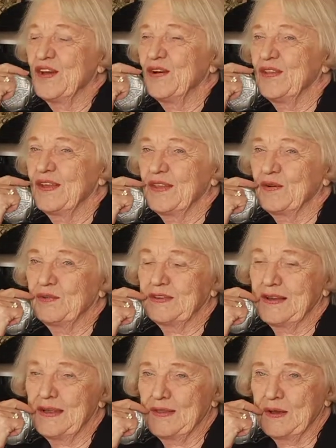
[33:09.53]
know that there was
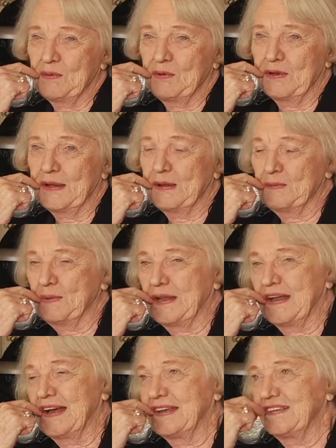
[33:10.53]
anything brilliant,
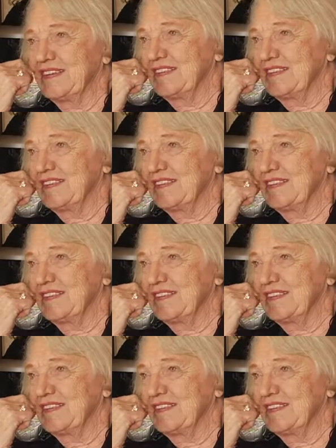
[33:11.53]
but I just,